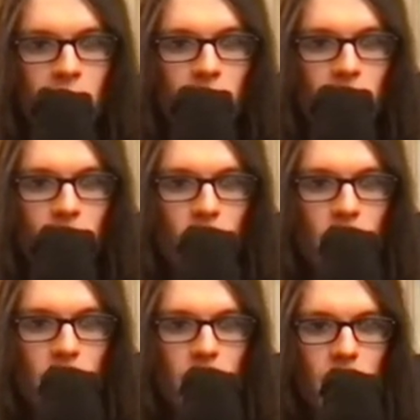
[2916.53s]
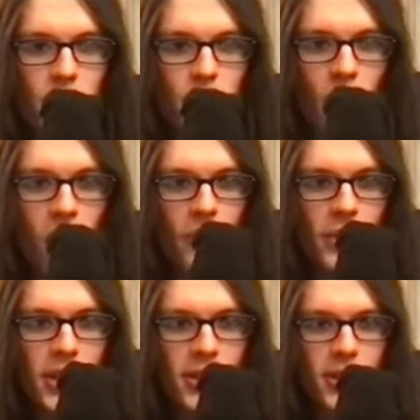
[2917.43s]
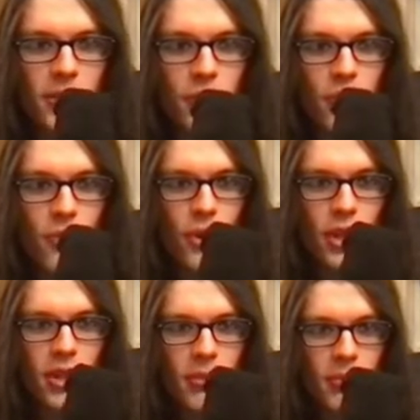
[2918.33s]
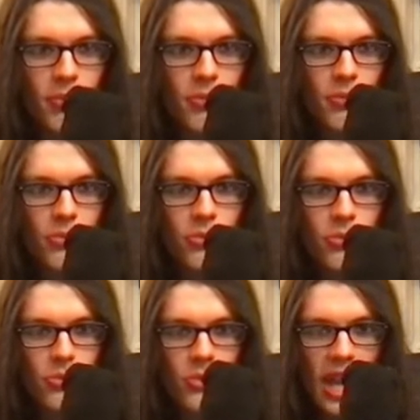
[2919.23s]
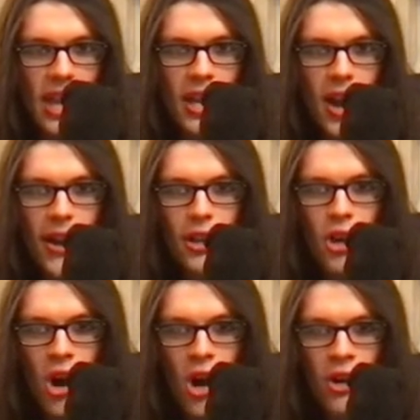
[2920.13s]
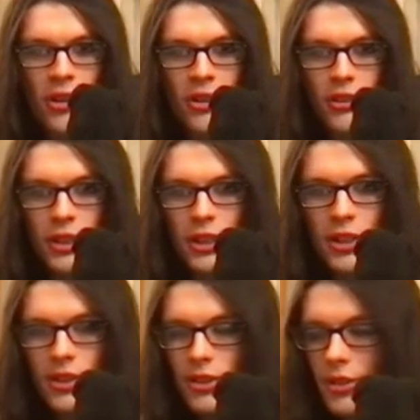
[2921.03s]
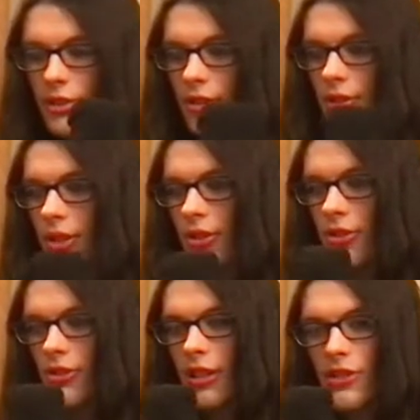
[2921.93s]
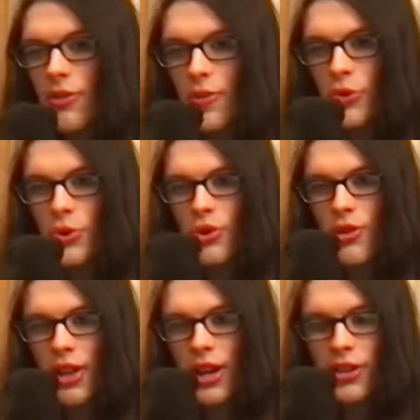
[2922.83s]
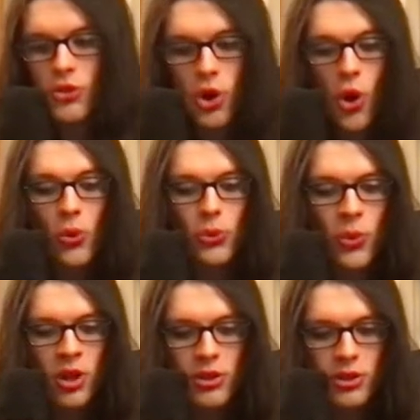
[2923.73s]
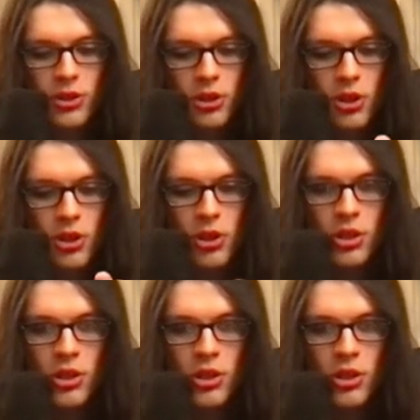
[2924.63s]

for profit for the fucking AI god. Like that's the future that I don't want to occur.